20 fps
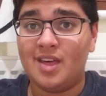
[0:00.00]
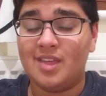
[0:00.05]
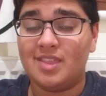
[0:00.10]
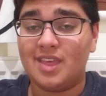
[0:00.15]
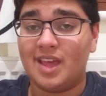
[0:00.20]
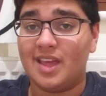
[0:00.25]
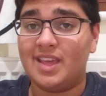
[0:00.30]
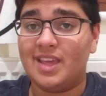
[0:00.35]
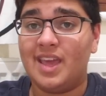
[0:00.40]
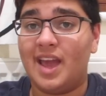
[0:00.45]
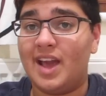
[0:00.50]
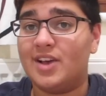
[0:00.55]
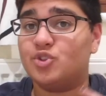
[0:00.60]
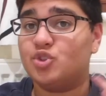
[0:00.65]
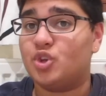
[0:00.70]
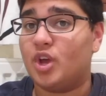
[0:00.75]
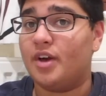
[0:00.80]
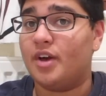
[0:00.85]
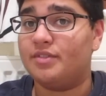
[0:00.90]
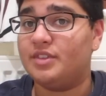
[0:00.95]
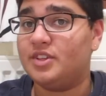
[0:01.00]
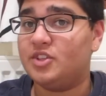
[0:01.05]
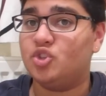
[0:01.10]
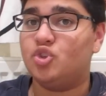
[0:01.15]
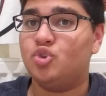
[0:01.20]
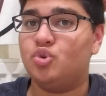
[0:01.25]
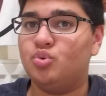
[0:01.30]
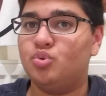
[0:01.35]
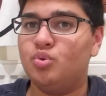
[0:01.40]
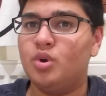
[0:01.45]
that he has to have these
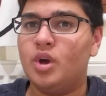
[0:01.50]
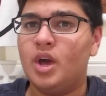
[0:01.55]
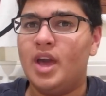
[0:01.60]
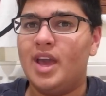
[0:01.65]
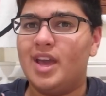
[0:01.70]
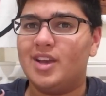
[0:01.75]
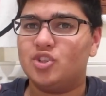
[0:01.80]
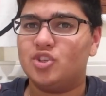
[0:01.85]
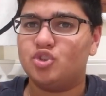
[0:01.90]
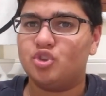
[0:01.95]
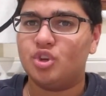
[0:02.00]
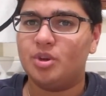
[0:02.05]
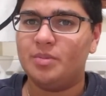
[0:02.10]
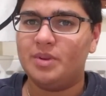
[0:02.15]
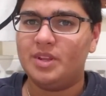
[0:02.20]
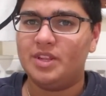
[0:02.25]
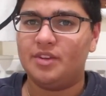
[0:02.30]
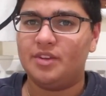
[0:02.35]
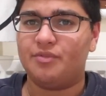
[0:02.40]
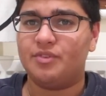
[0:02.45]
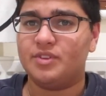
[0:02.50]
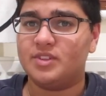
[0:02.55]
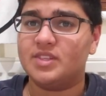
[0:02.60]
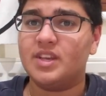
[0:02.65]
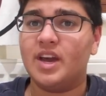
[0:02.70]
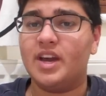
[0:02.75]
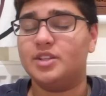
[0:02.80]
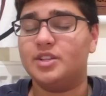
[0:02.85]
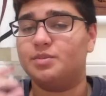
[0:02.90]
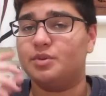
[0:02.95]
two extremely different sides?